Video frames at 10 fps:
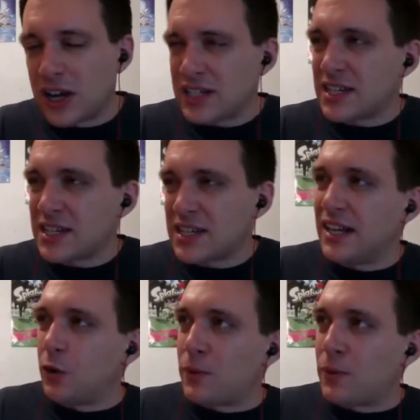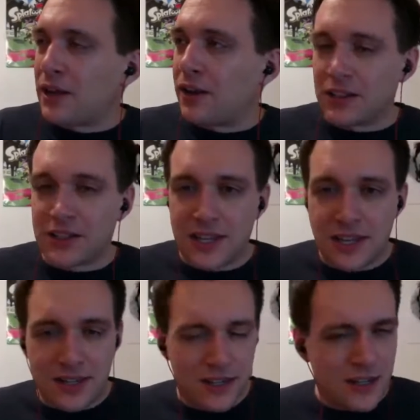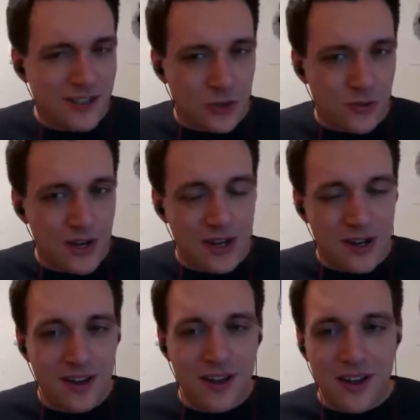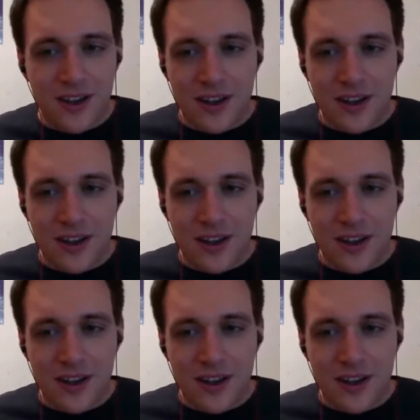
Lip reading: So I guess it's a little bit like the touchscreen